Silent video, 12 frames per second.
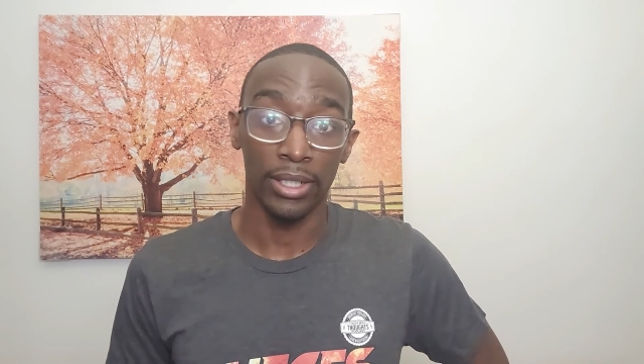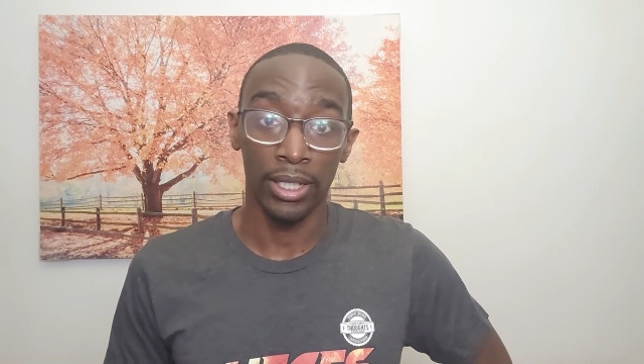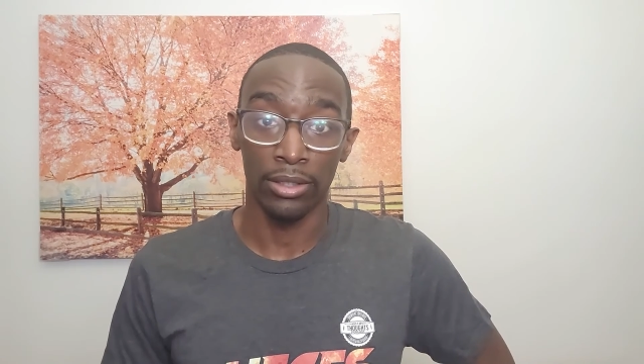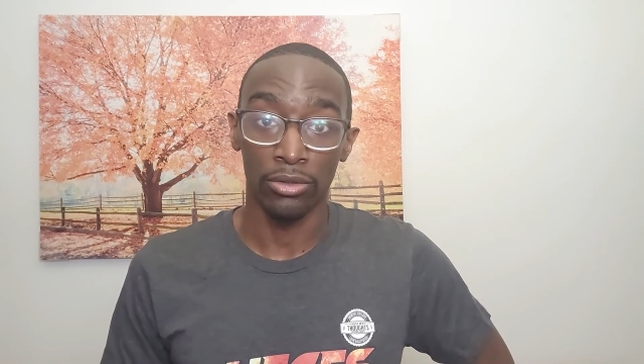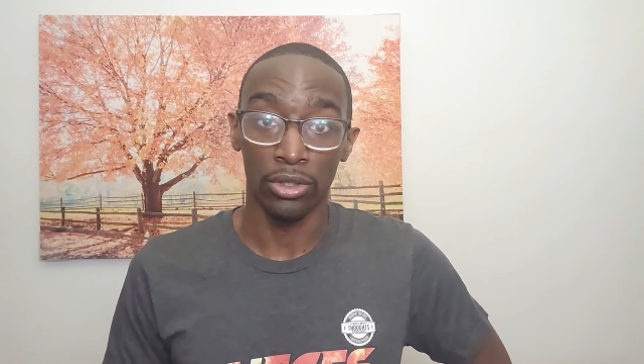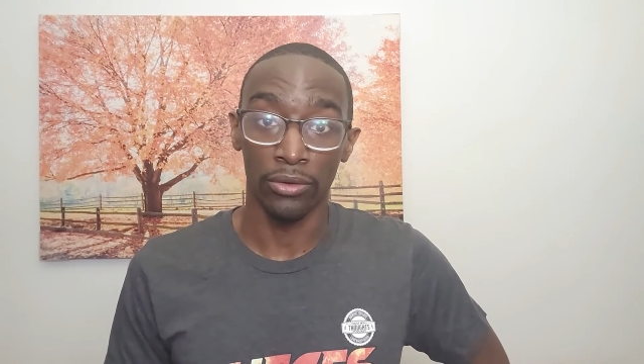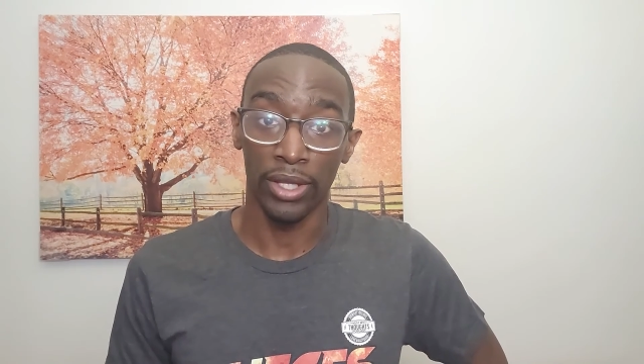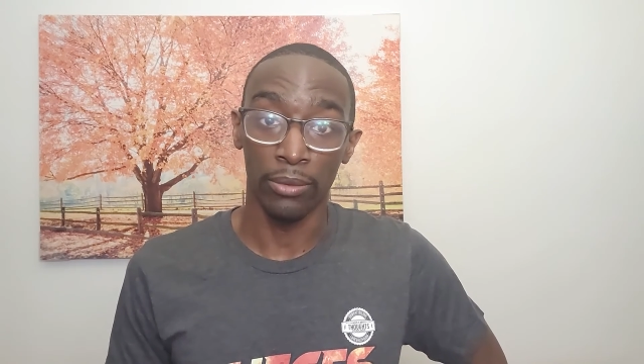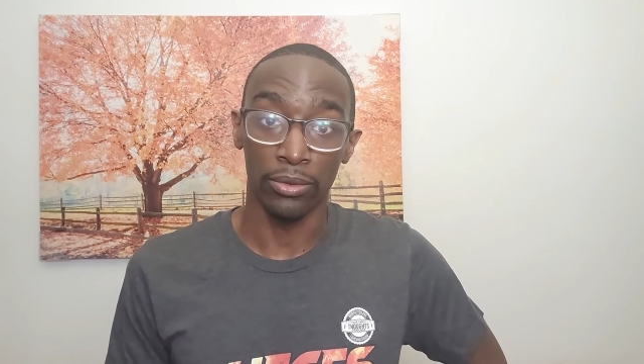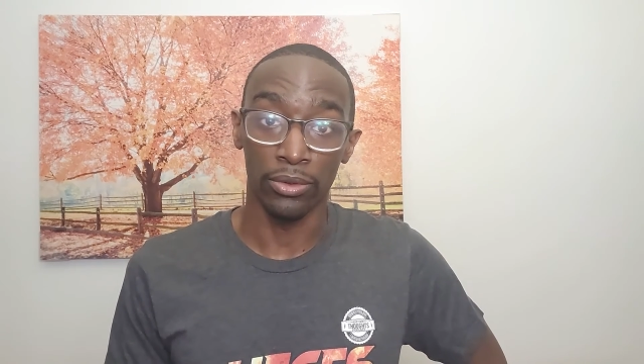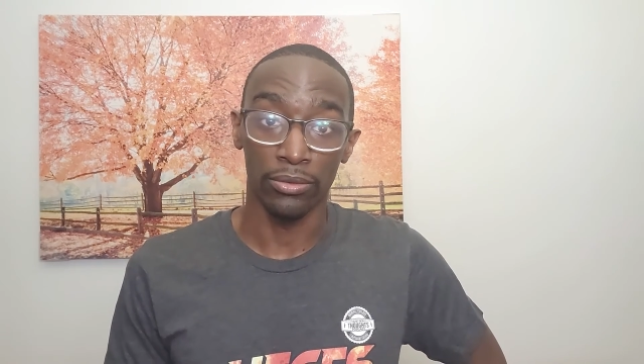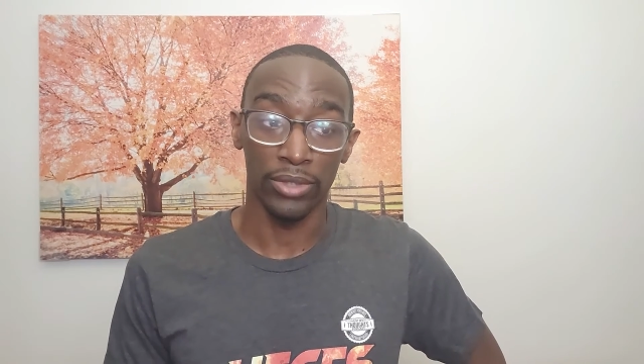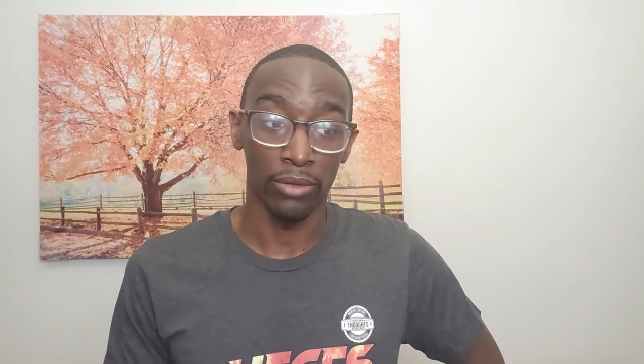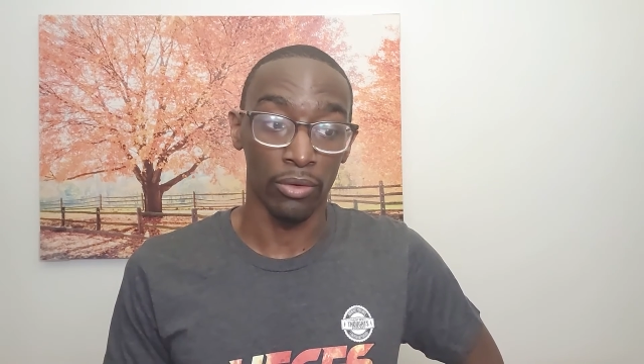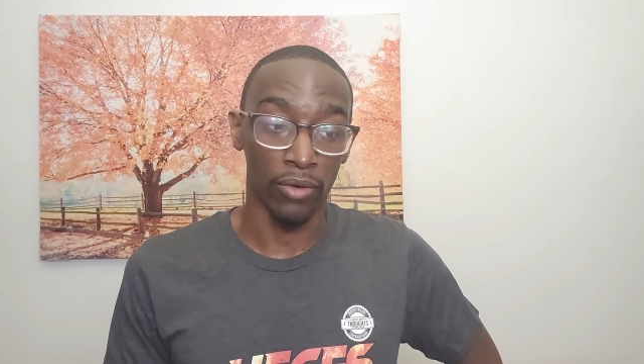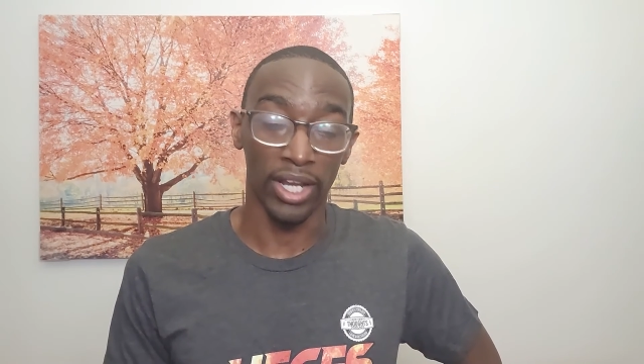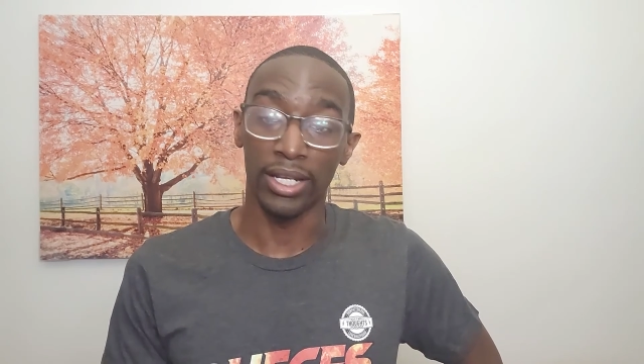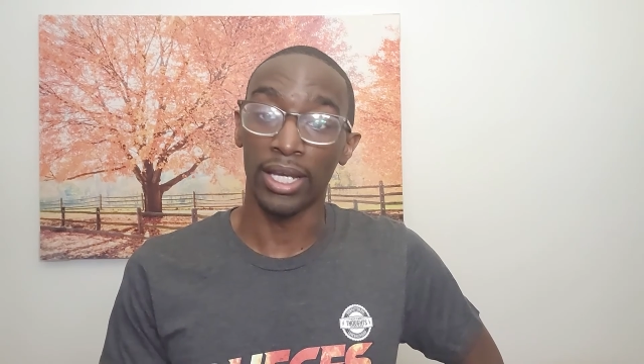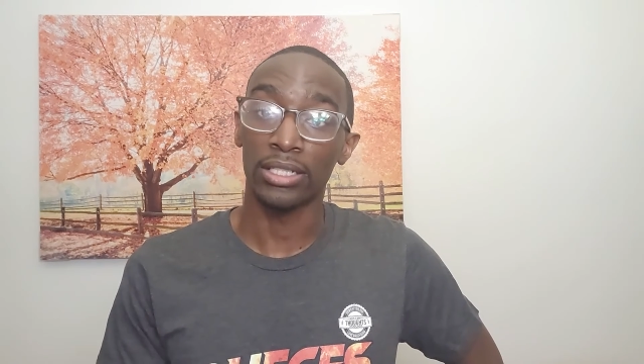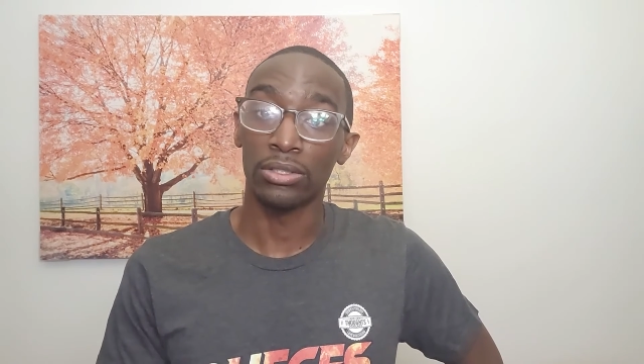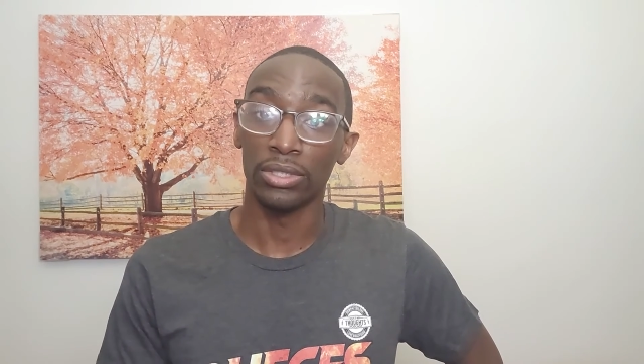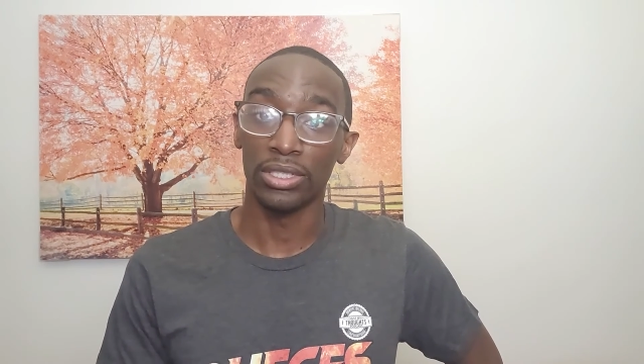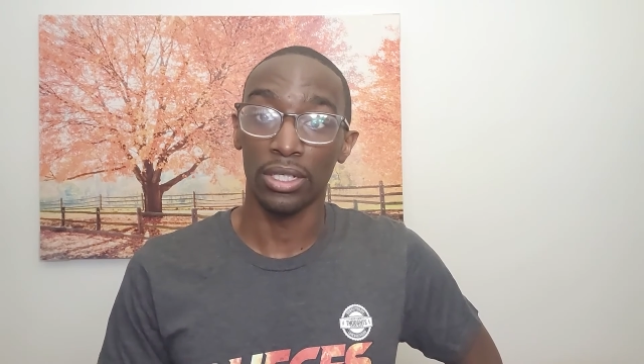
And, you know, they were, they were right next to each